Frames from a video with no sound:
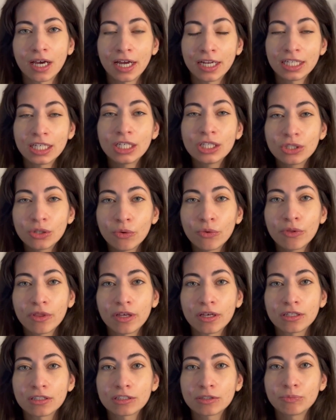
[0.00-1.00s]
And you know
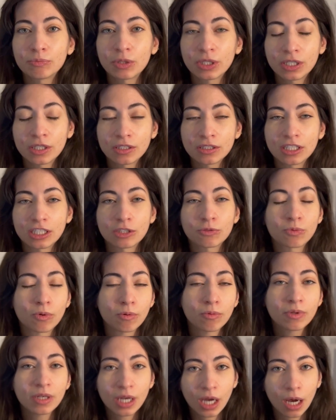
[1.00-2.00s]
this because it's
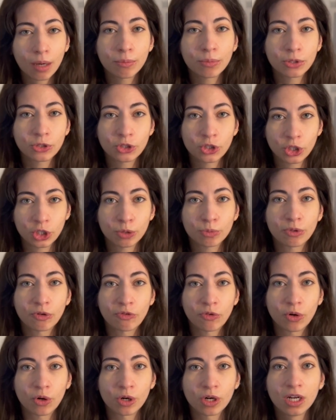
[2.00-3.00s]
probably happened to you
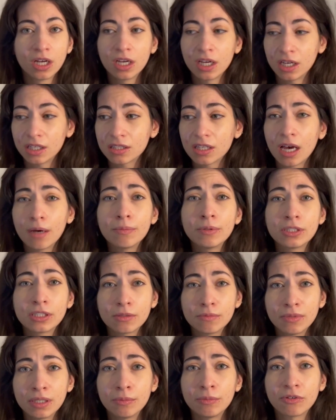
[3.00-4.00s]
before. It's happened to
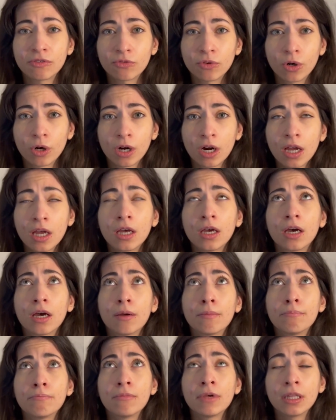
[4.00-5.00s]
me before
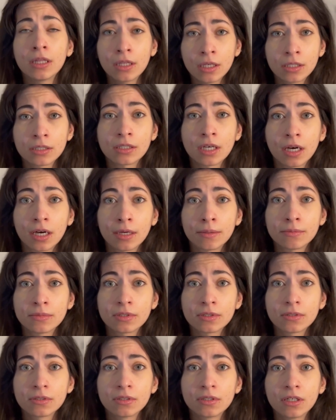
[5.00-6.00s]
1,000,000
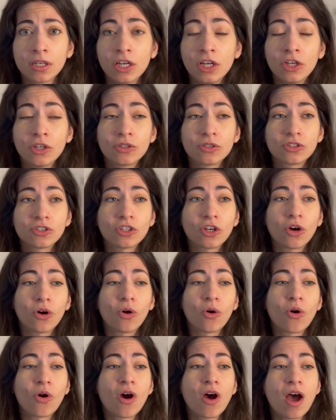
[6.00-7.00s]
times.
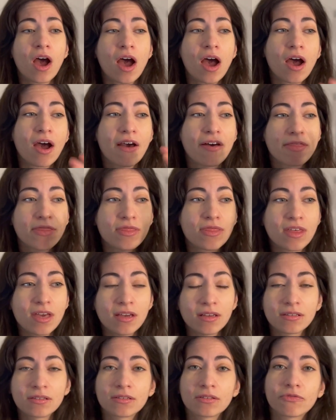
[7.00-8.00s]
So
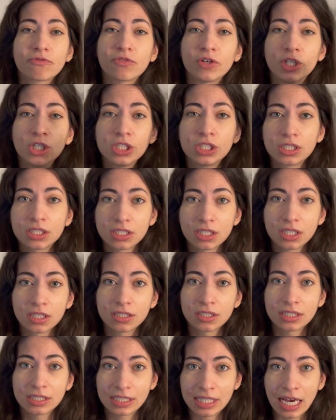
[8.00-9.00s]
this first
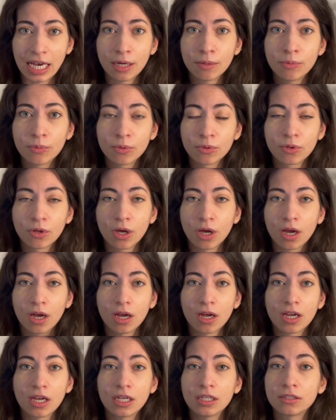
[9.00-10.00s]
step
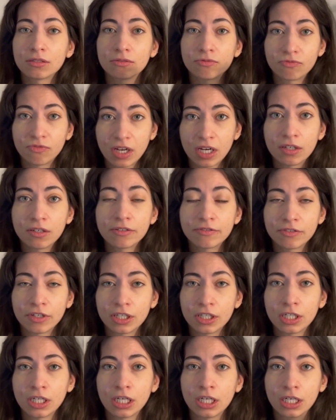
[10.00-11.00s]
is very,
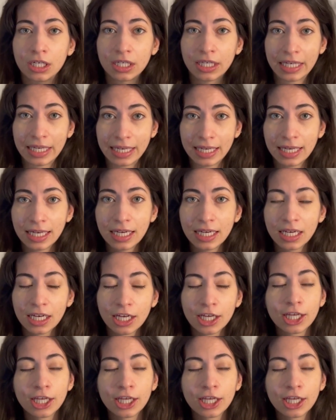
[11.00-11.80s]
very key.